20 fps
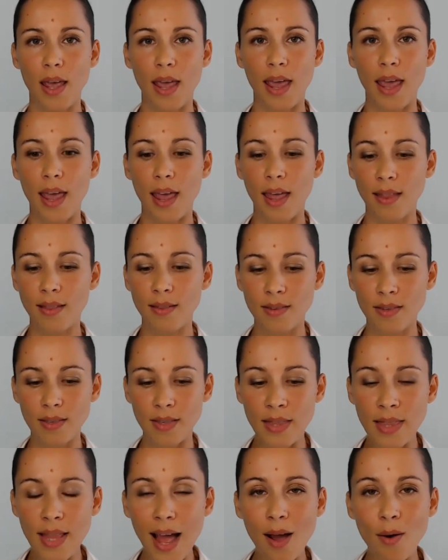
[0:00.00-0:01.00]
And
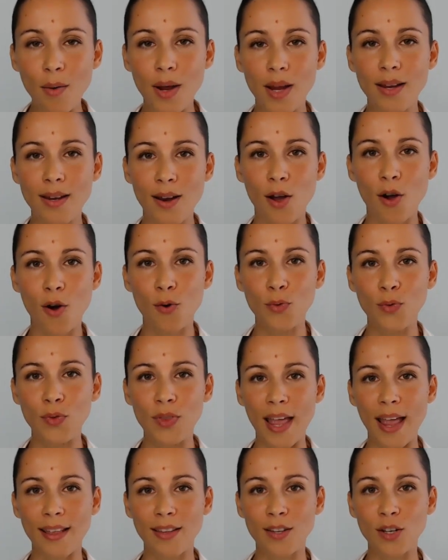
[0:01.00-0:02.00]
now I know
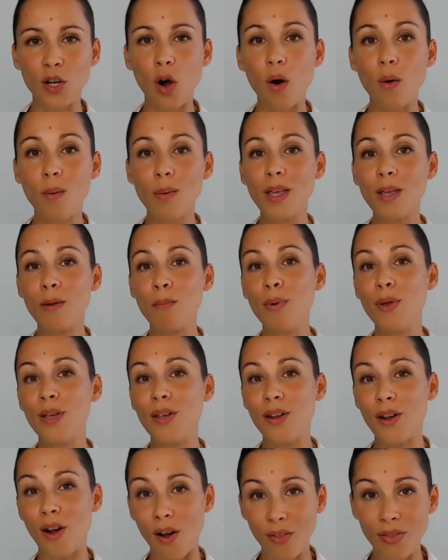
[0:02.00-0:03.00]
that going
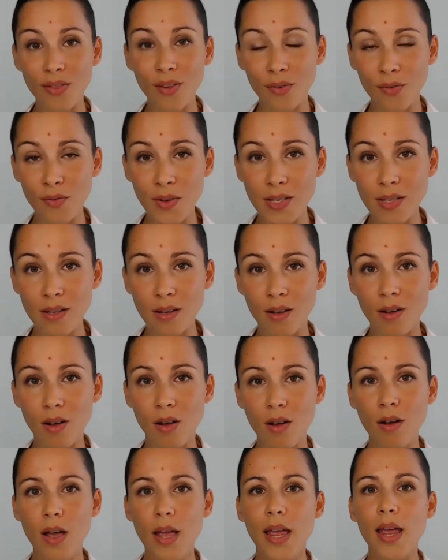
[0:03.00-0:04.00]
beyond the
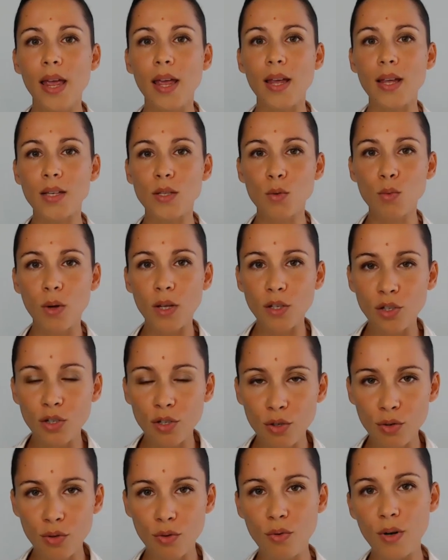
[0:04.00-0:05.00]
physical is what
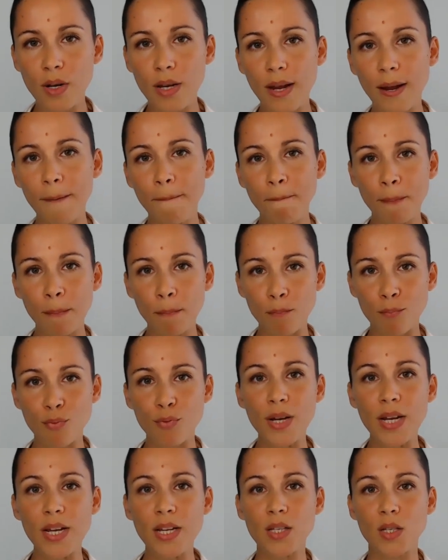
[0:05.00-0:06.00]
truly
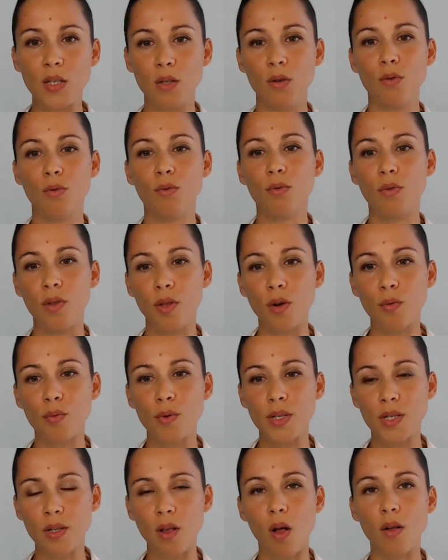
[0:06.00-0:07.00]
brings you the
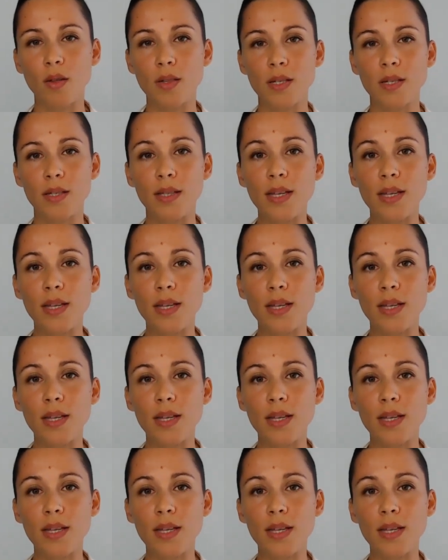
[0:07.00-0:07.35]
results.